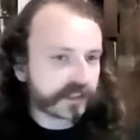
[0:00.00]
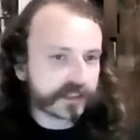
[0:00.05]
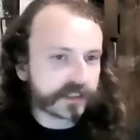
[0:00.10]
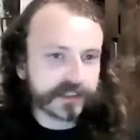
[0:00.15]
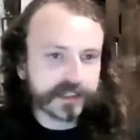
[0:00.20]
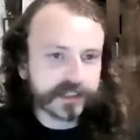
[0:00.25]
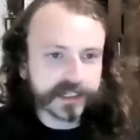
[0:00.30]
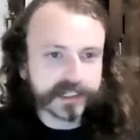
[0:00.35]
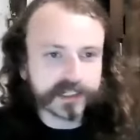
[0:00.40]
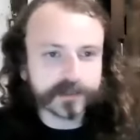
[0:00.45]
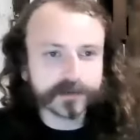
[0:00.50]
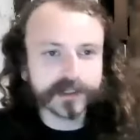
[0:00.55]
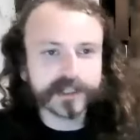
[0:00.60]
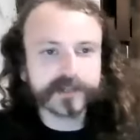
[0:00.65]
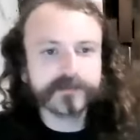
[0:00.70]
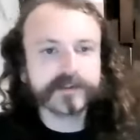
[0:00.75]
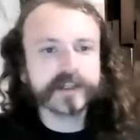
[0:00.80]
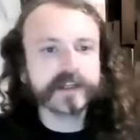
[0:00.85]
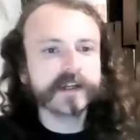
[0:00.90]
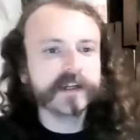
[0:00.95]

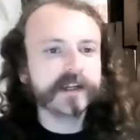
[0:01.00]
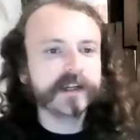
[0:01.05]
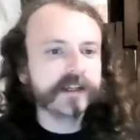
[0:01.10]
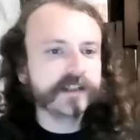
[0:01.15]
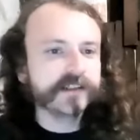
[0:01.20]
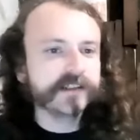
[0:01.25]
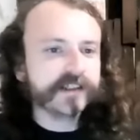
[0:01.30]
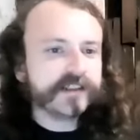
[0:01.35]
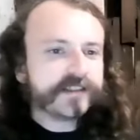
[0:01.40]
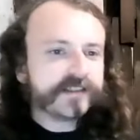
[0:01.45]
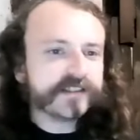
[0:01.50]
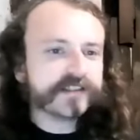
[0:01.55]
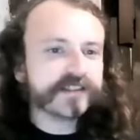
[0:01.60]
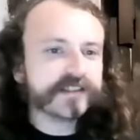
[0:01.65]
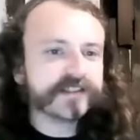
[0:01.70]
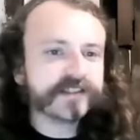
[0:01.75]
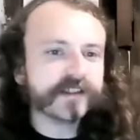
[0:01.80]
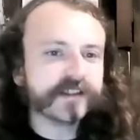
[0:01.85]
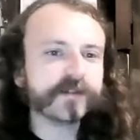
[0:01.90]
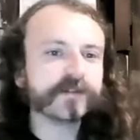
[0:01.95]
Anyway, just as the
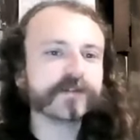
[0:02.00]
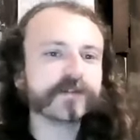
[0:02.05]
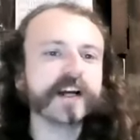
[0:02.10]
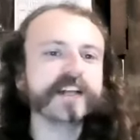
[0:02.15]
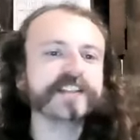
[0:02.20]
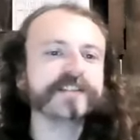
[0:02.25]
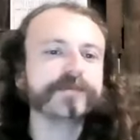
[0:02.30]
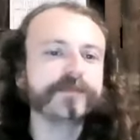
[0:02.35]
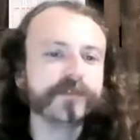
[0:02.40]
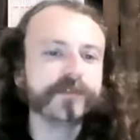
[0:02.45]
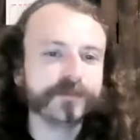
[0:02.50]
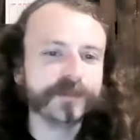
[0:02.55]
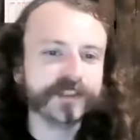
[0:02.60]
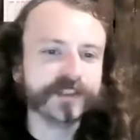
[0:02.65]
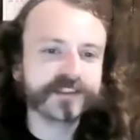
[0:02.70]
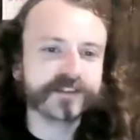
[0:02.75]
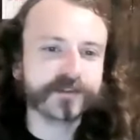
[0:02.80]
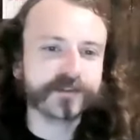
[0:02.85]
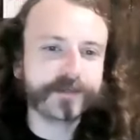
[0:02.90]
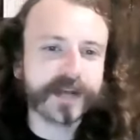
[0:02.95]
civil rights
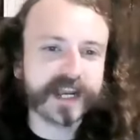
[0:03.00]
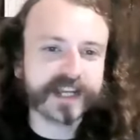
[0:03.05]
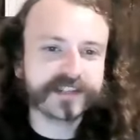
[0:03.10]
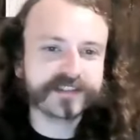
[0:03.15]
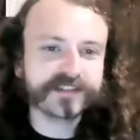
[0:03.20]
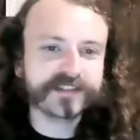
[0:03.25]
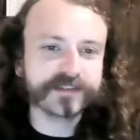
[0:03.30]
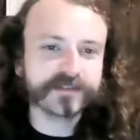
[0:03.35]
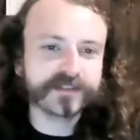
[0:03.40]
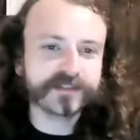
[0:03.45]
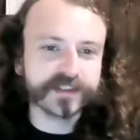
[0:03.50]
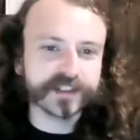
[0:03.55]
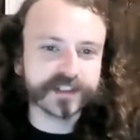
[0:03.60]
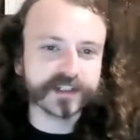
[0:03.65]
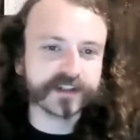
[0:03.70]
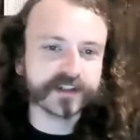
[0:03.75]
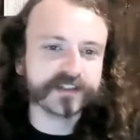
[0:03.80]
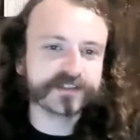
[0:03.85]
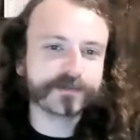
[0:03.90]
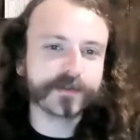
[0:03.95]
movements of the past
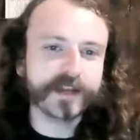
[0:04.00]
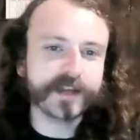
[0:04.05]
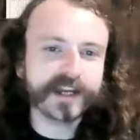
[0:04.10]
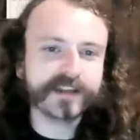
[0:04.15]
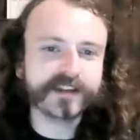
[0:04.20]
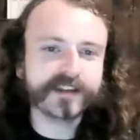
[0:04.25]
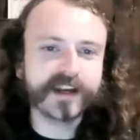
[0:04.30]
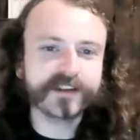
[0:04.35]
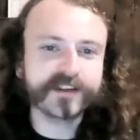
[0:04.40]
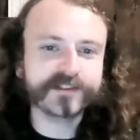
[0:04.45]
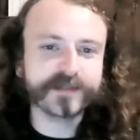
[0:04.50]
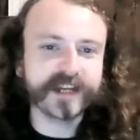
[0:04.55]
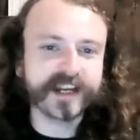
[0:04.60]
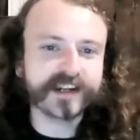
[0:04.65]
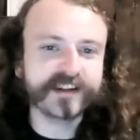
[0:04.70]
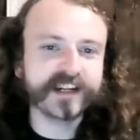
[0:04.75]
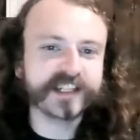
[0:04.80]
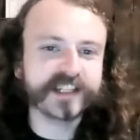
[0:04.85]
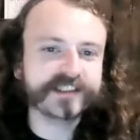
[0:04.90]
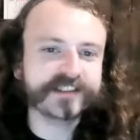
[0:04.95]
years, Black Lives
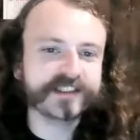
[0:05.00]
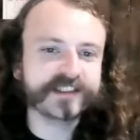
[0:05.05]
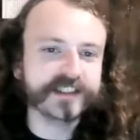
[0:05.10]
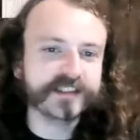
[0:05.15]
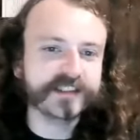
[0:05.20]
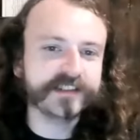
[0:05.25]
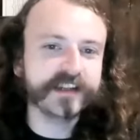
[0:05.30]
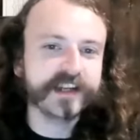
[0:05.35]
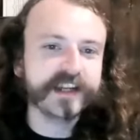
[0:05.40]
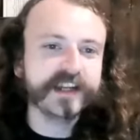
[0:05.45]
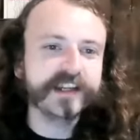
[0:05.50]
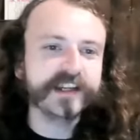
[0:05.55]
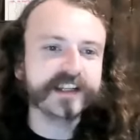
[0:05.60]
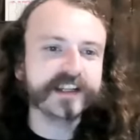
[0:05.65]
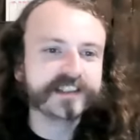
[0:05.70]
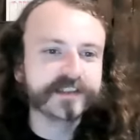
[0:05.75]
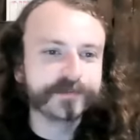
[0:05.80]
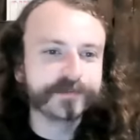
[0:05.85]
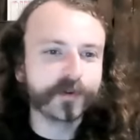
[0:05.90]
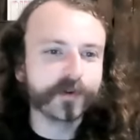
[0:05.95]
Matter has seen
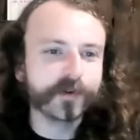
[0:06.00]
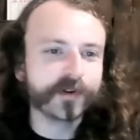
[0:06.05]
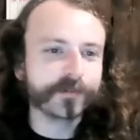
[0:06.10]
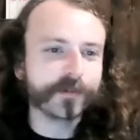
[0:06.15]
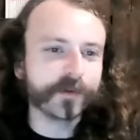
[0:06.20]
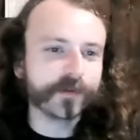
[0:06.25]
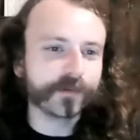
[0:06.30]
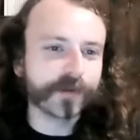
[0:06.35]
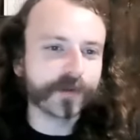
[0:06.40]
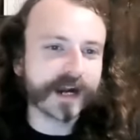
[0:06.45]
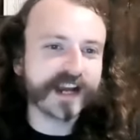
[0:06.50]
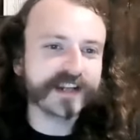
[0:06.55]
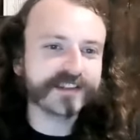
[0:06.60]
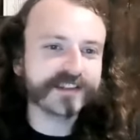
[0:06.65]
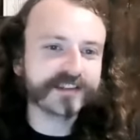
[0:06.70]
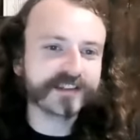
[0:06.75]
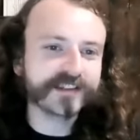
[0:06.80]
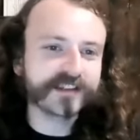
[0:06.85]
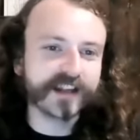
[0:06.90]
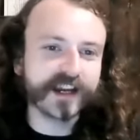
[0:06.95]
its support both rise
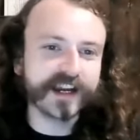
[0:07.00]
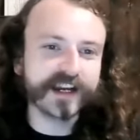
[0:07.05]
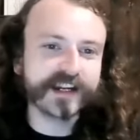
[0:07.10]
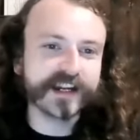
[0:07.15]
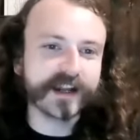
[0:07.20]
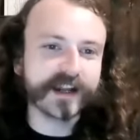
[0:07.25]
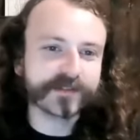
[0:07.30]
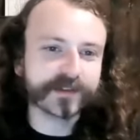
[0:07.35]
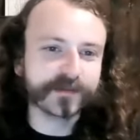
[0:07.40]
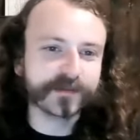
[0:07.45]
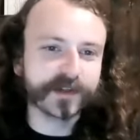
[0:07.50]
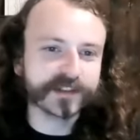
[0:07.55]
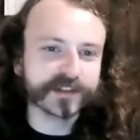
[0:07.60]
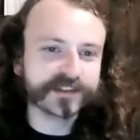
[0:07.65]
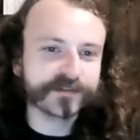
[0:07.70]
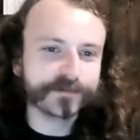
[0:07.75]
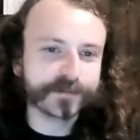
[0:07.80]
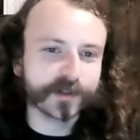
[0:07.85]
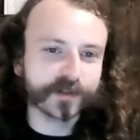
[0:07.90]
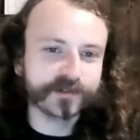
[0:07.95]
and decline after
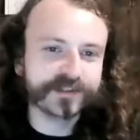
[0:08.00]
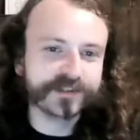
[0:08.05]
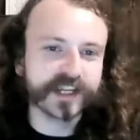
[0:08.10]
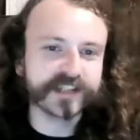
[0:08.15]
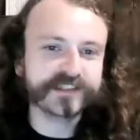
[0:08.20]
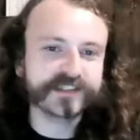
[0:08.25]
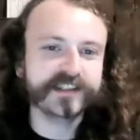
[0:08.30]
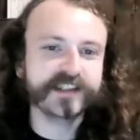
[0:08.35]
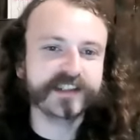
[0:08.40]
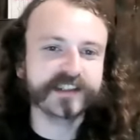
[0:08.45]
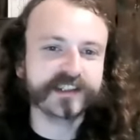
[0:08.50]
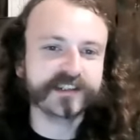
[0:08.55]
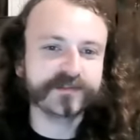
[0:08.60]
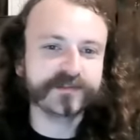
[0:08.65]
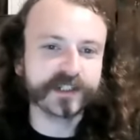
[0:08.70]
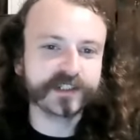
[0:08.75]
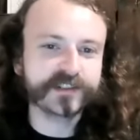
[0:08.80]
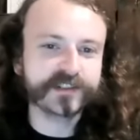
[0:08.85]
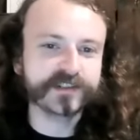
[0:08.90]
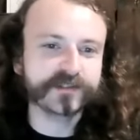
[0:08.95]
months of protest and the
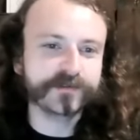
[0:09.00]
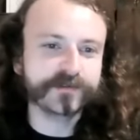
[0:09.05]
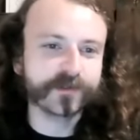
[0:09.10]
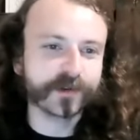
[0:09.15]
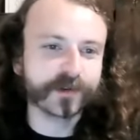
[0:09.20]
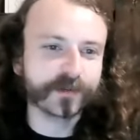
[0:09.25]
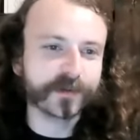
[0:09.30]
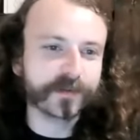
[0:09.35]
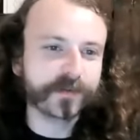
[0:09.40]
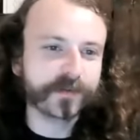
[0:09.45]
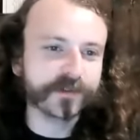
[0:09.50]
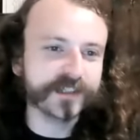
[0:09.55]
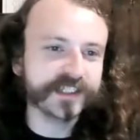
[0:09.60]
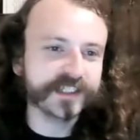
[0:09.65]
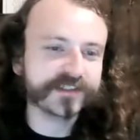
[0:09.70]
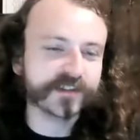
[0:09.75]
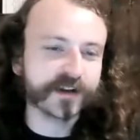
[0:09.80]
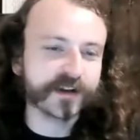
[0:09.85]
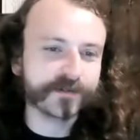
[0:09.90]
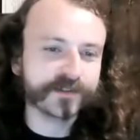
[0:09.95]
conviction of former
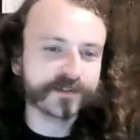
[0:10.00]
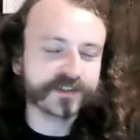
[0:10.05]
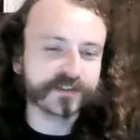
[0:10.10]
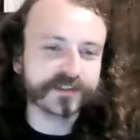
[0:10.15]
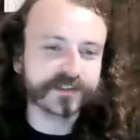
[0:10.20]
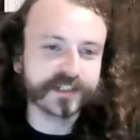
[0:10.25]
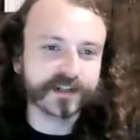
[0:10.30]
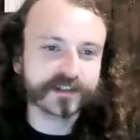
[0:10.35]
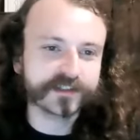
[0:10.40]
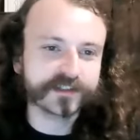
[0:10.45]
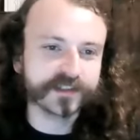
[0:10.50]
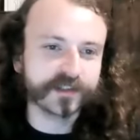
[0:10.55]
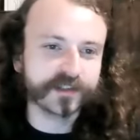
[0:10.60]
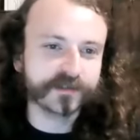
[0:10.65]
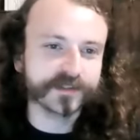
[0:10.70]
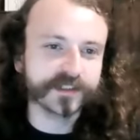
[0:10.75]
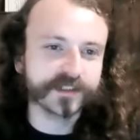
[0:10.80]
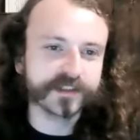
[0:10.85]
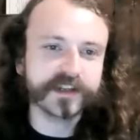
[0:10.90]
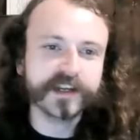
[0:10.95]
police officer Derek Chauvin.